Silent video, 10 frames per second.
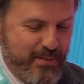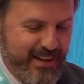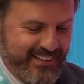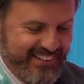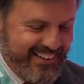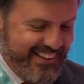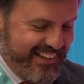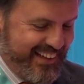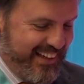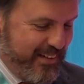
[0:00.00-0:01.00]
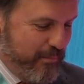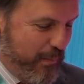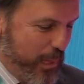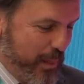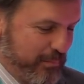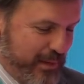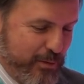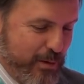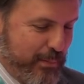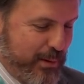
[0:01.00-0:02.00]
bien.
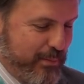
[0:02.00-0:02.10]
Tengo una